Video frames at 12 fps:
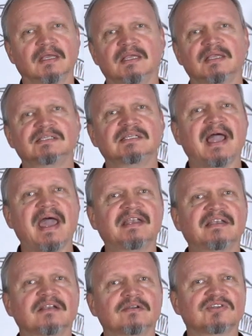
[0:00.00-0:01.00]
You see, I
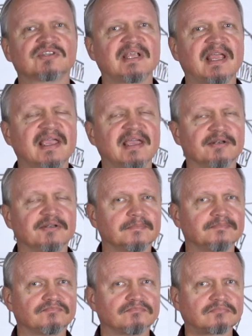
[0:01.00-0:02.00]
didn't understand.
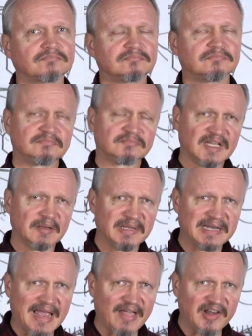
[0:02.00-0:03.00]

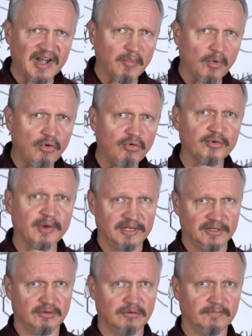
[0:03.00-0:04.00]
But now that I'm older, I
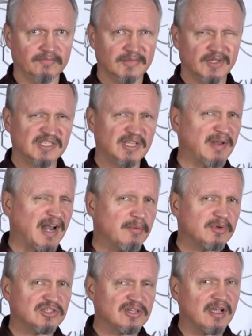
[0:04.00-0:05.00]
do. You see, when I
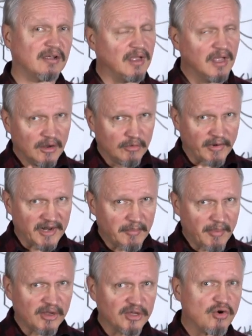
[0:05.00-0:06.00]
was young, right
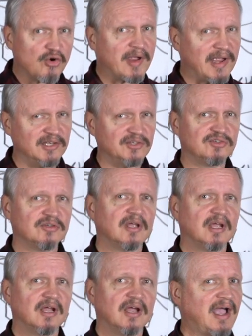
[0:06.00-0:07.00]
about your age,
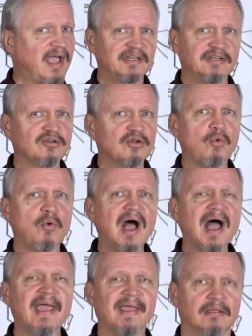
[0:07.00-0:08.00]
I didn't know
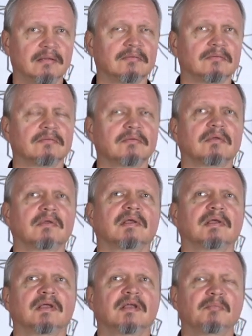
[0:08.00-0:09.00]
why.
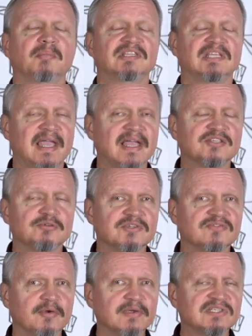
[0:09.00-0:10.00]
But the answer
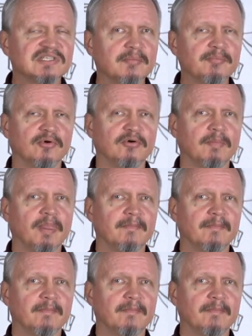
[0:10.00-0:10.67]
is very simple.